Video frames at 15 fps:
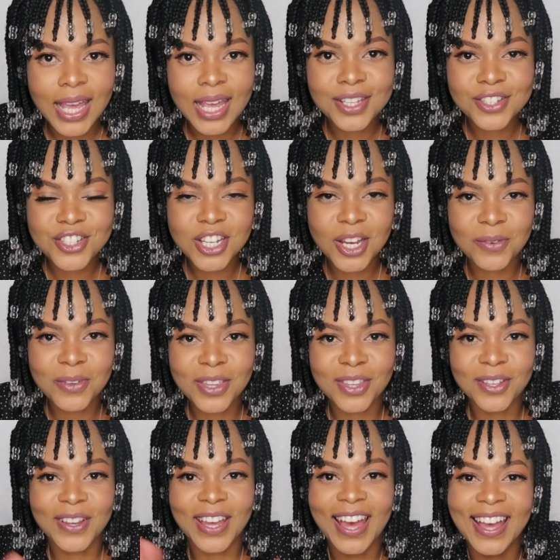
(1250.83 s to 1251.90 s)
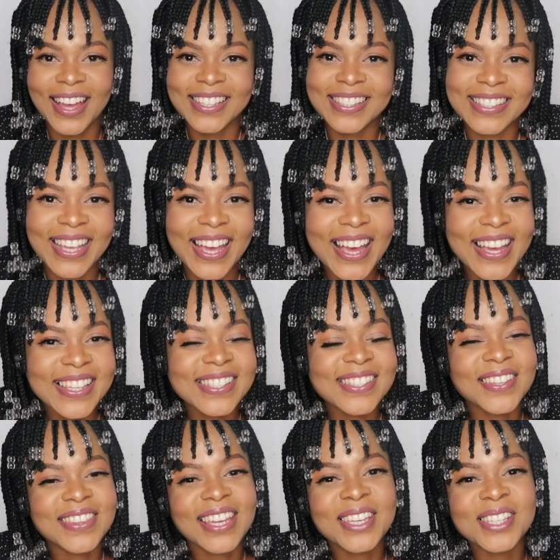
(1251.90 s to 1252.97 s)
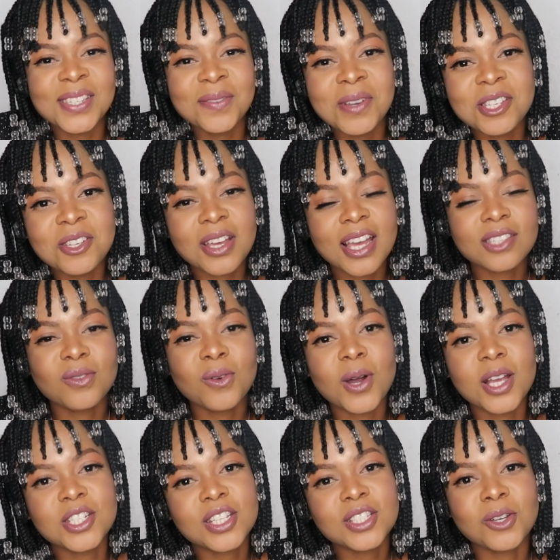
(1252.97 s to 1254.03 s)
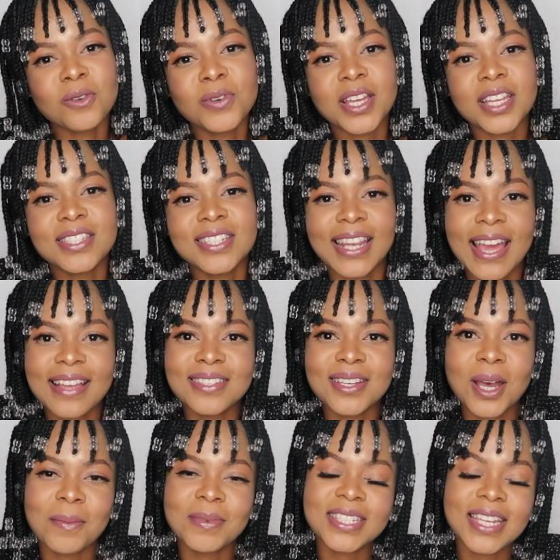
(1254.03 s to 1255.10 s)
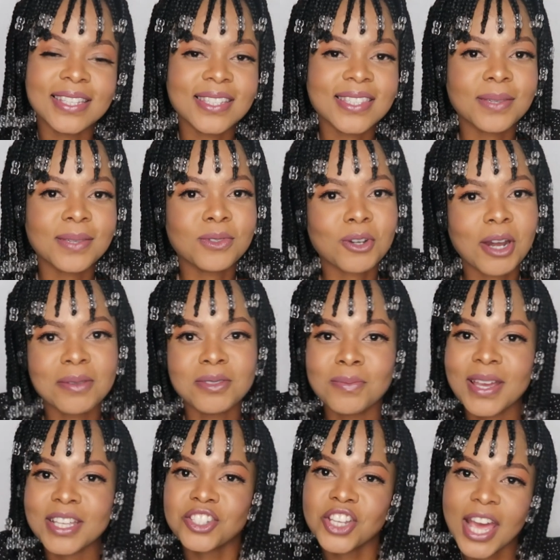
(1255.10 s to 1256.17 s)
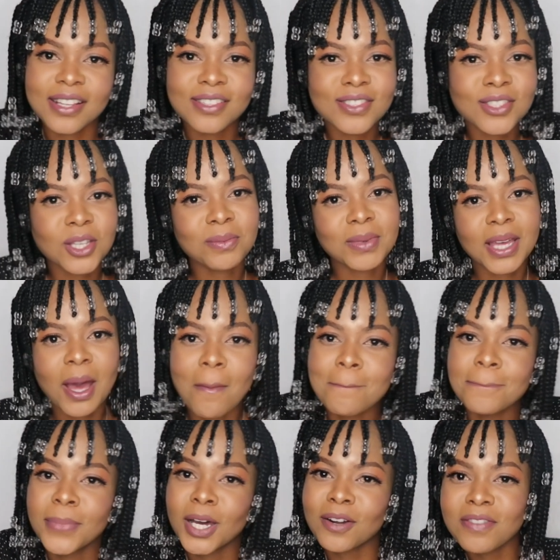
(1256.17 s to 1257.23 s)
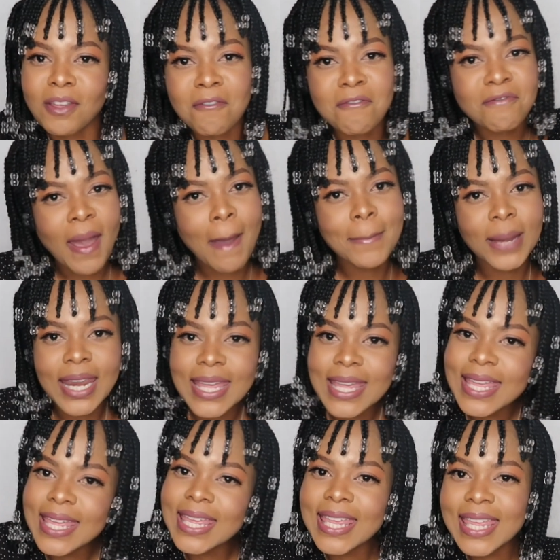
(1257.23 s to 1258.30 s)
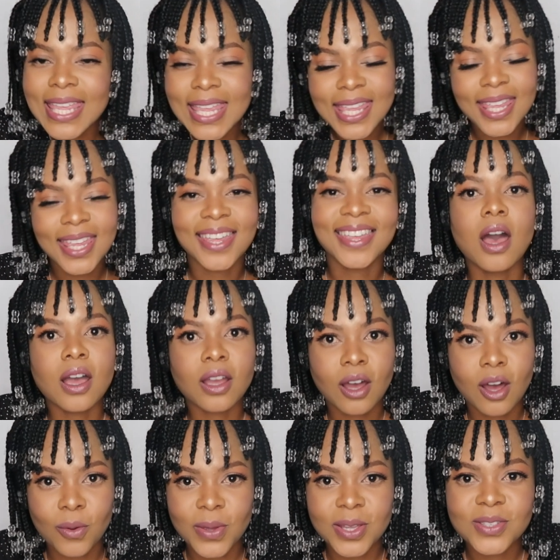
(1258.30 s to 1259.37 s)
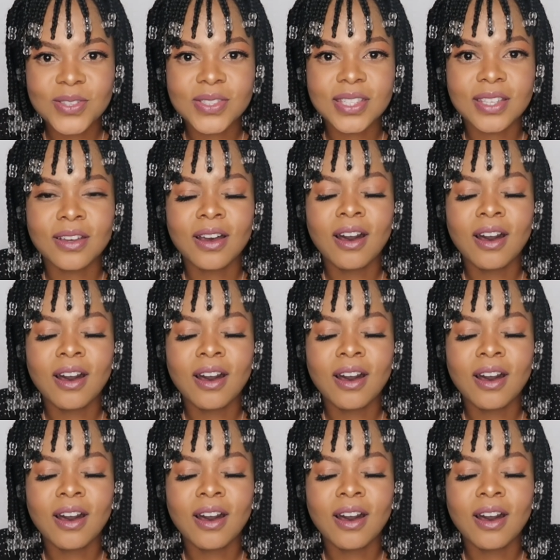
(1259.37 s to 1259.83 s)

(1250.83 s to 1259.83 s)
and share with you guys. So thank you so much, you guys, for watching. Don't forget to like, to comment, and to subscribe to my channel so you become part of the family. Can't wait to see.